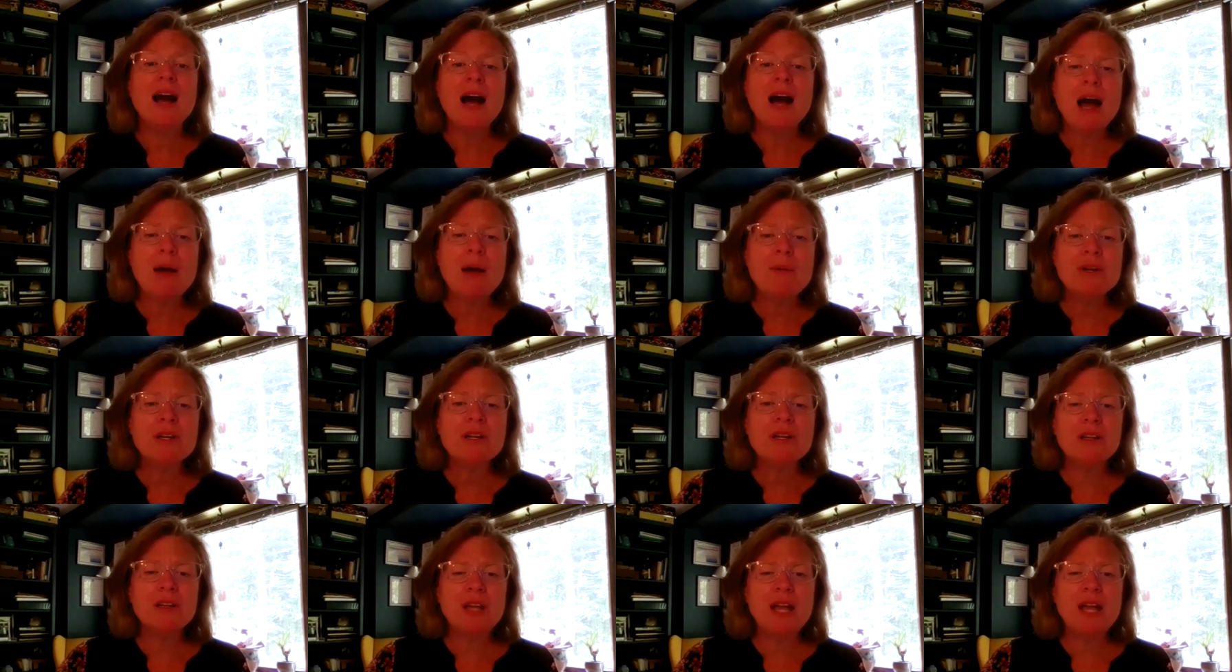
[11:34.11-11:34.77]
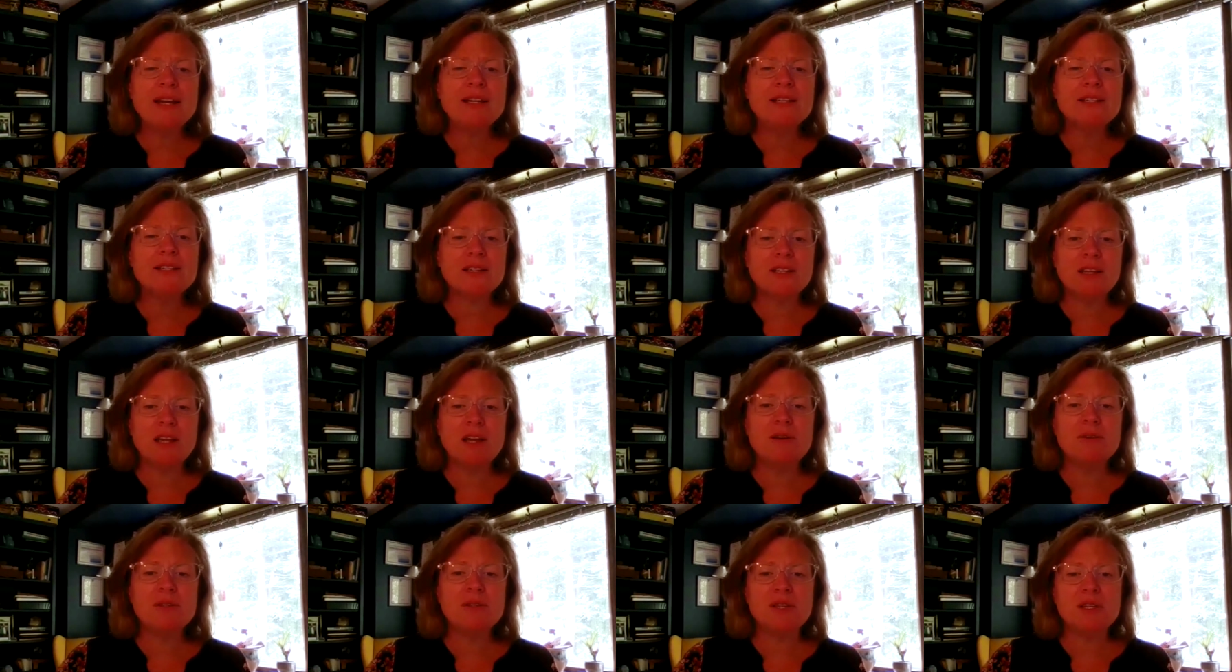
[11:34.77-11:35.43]
I would like to
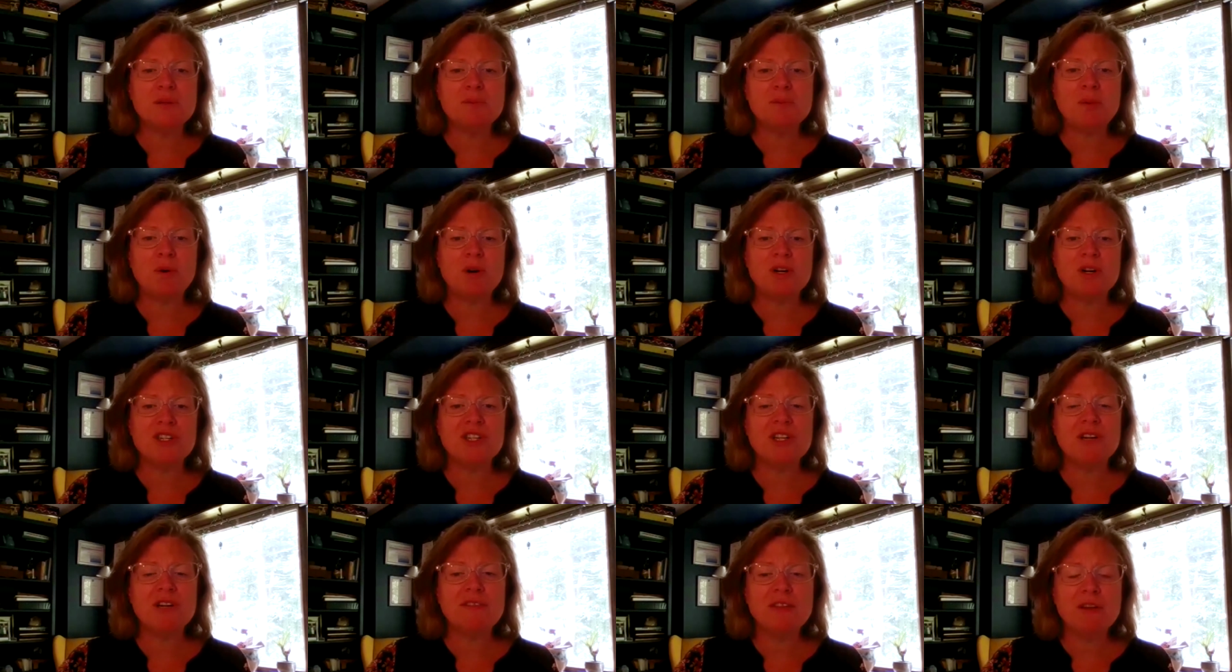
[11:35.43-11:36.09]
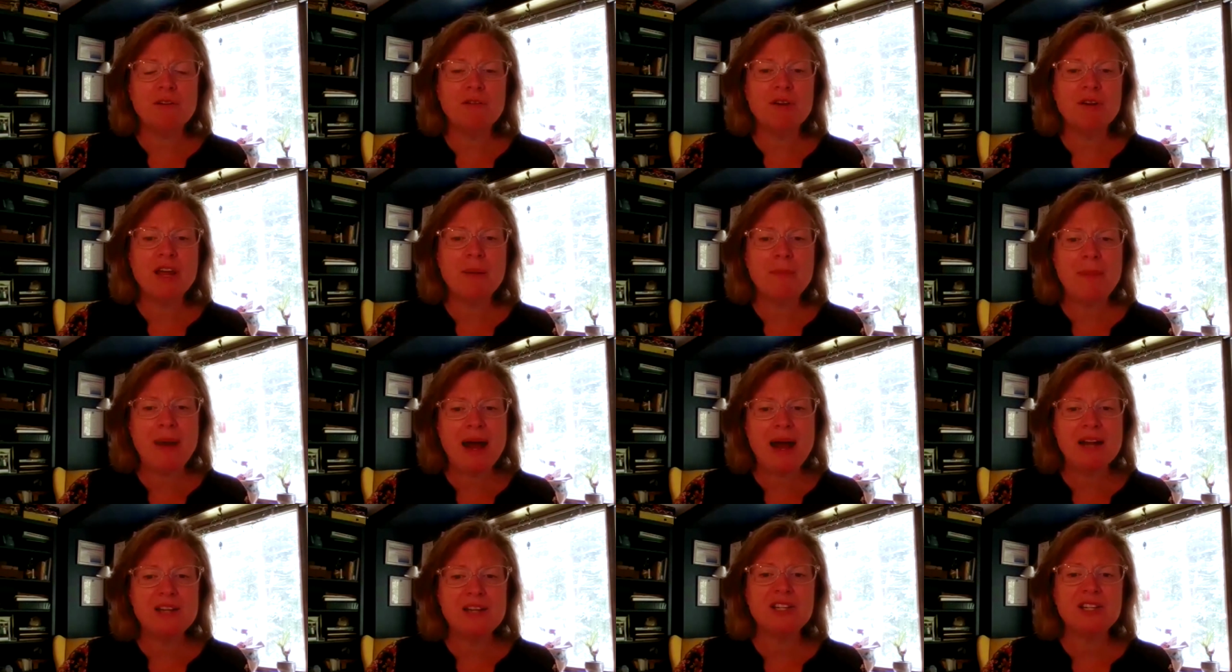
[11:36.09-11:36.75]
close this portion of the
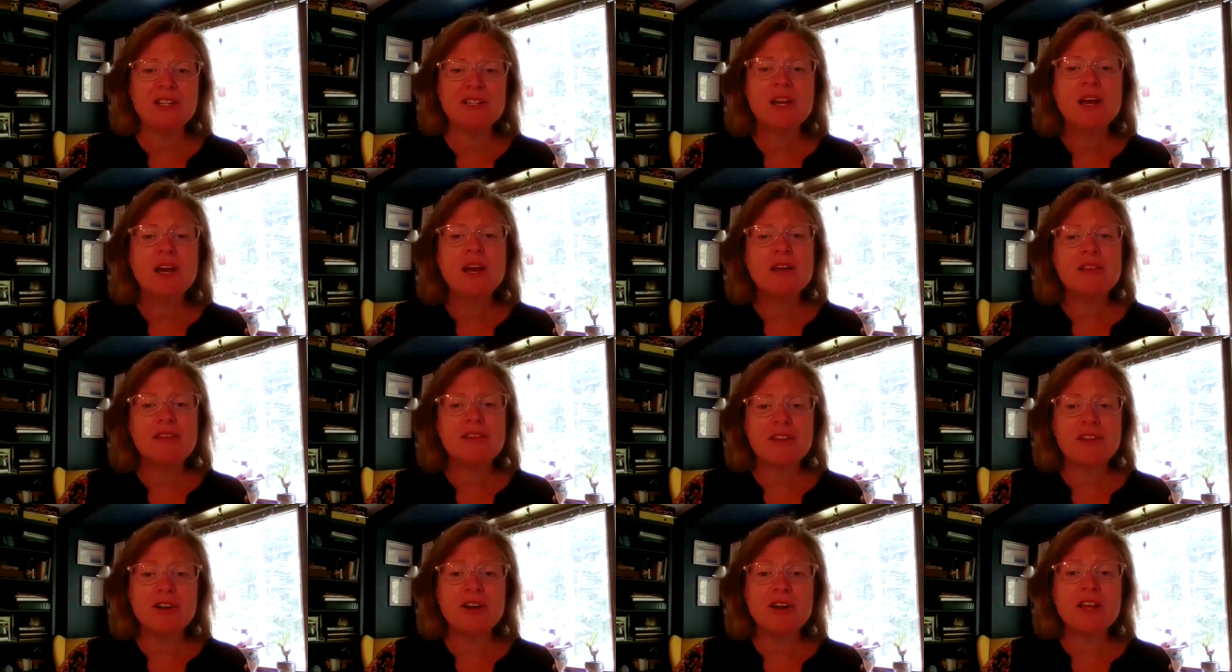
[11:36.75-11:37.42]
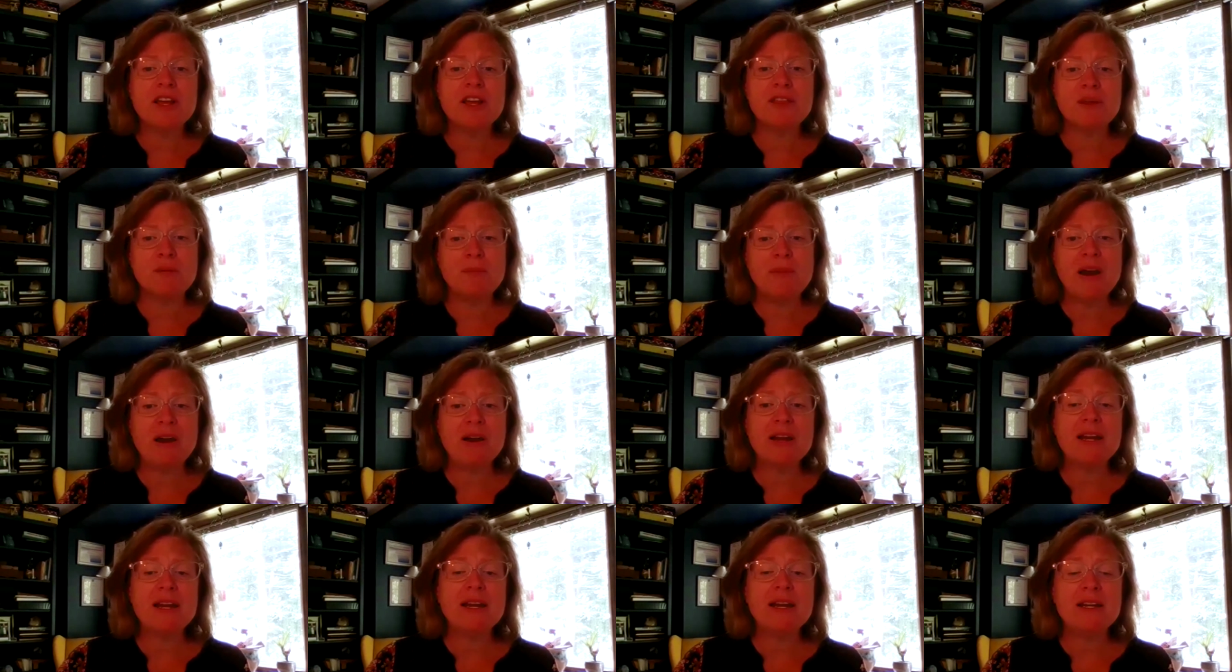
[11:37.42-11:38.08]
reimagined 30th
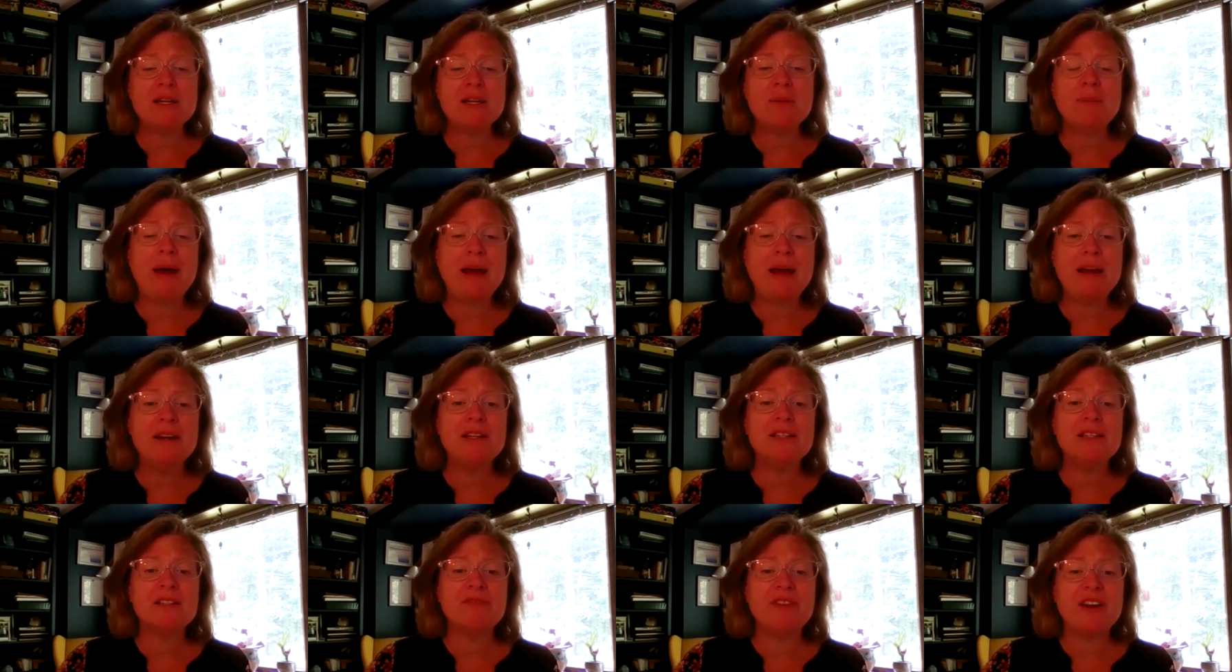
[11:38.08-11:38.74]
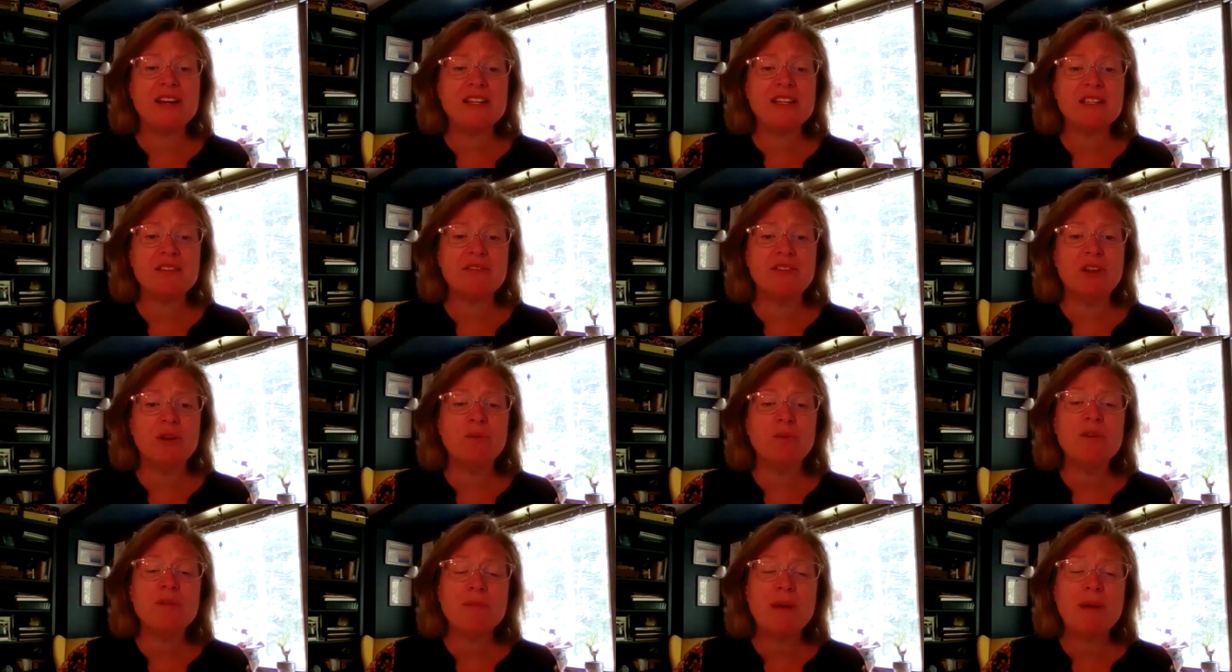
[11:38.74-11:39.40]
American Independence
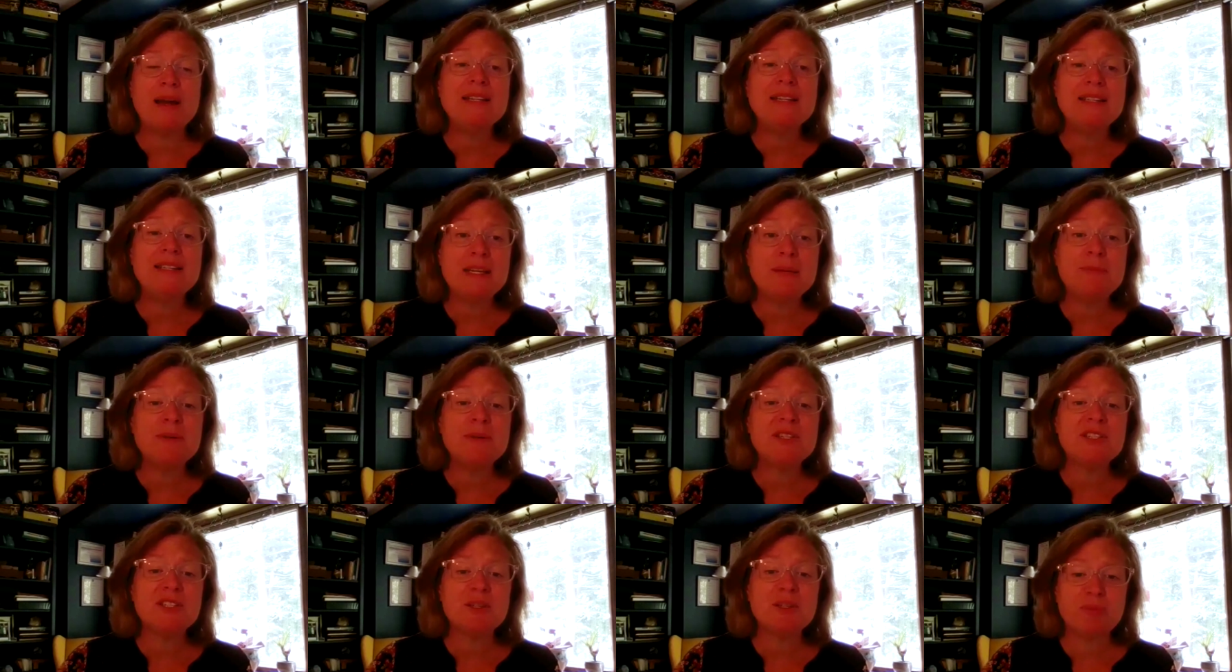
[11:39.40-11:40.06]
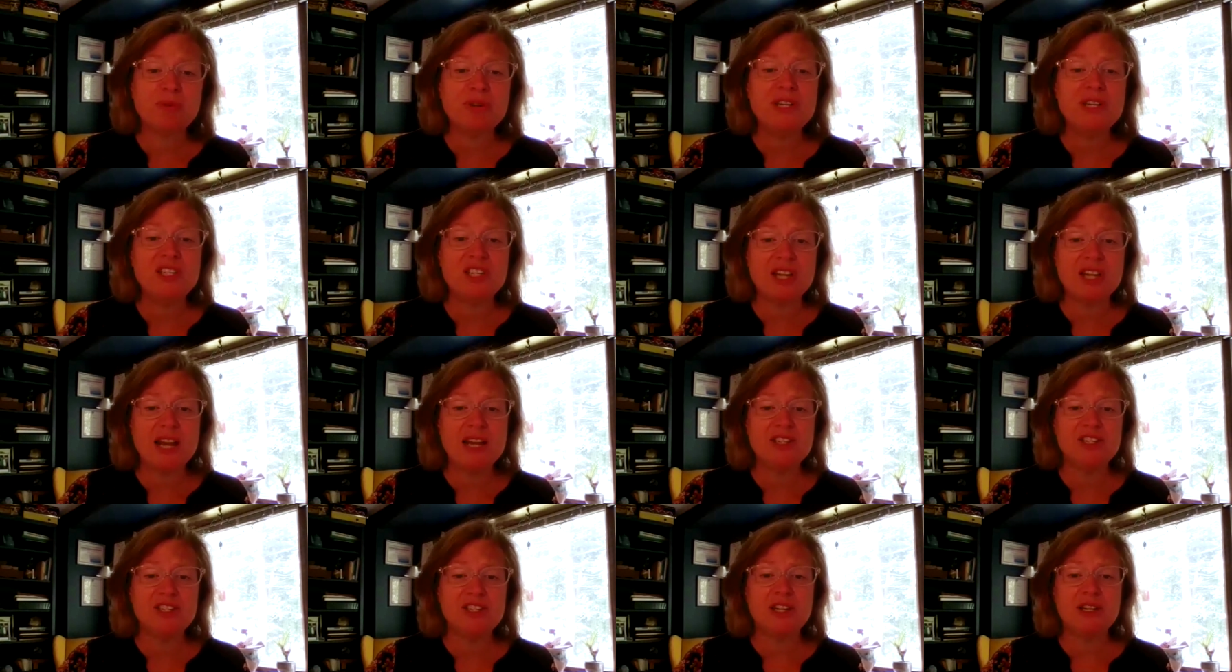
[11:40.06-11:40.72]
Festival with my deepest
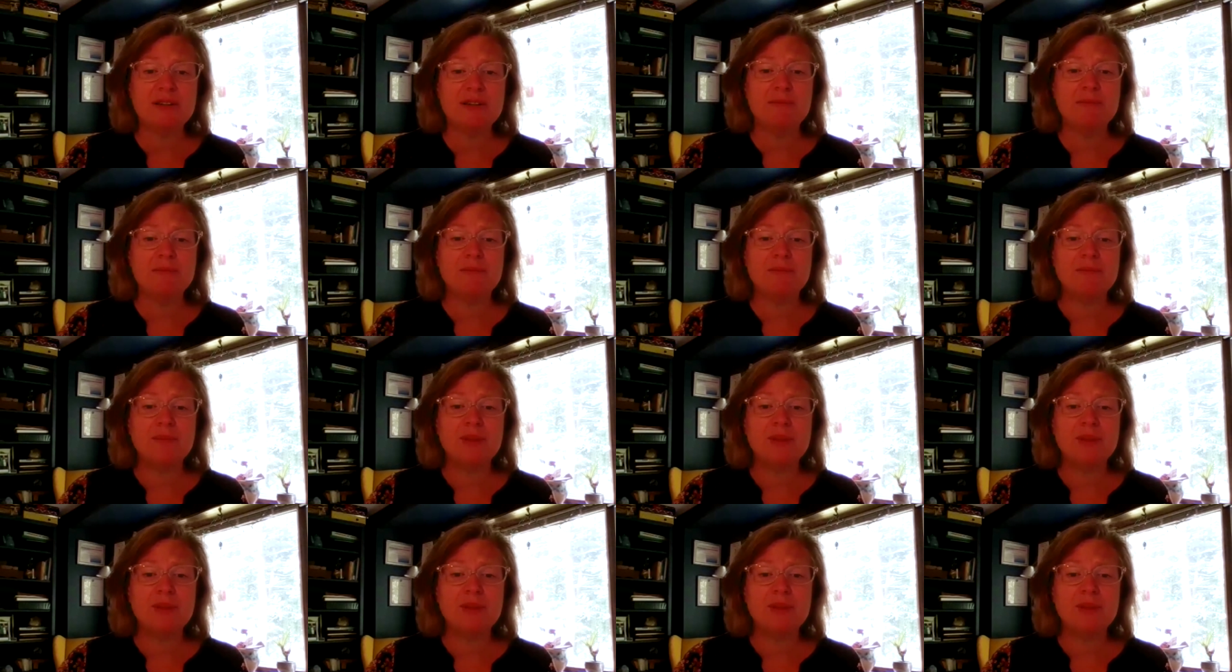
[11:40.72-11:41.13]
appreciation